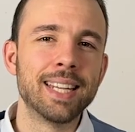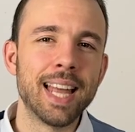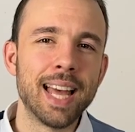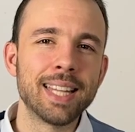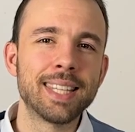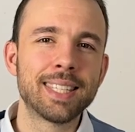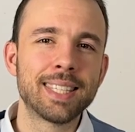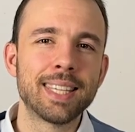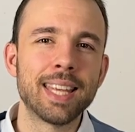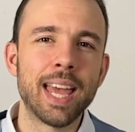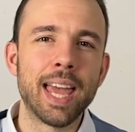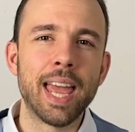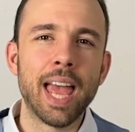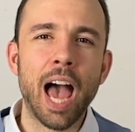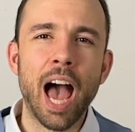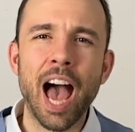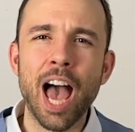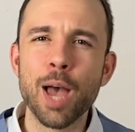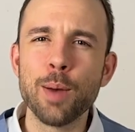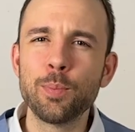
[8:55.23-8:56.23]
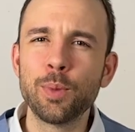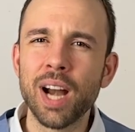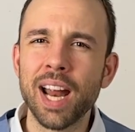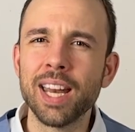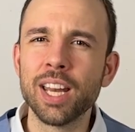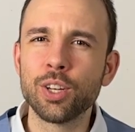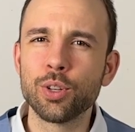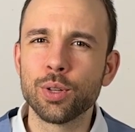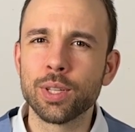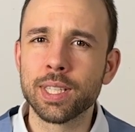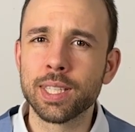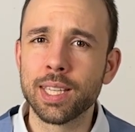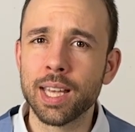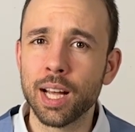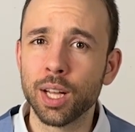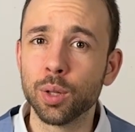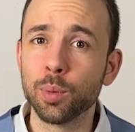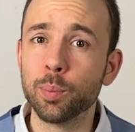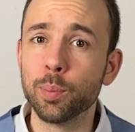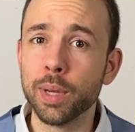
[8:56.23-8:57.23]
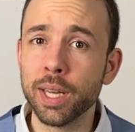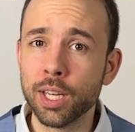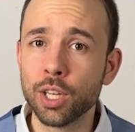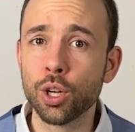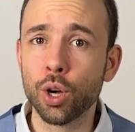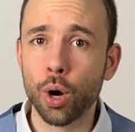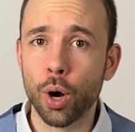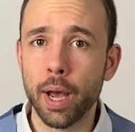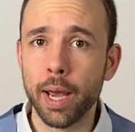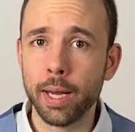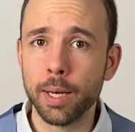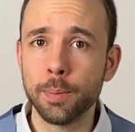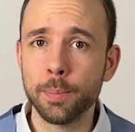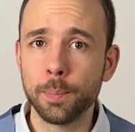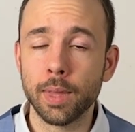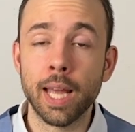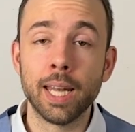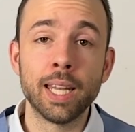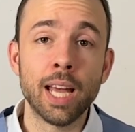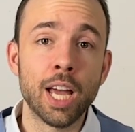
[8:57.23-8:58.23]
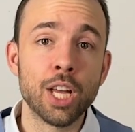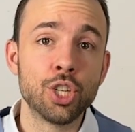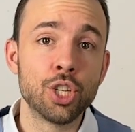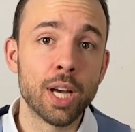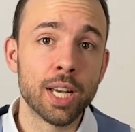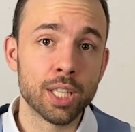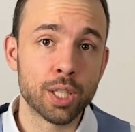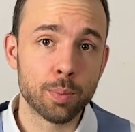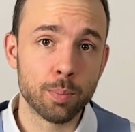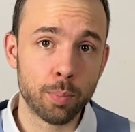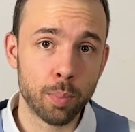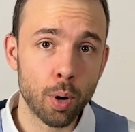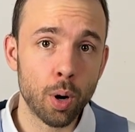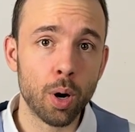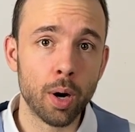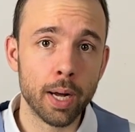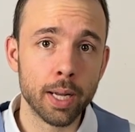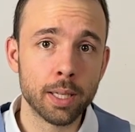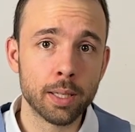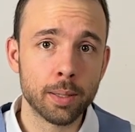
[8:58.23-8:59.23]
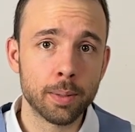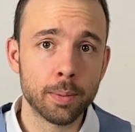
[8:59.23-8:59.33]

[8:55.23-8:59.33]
let's say I am ready to sell Bitcoin that I just bought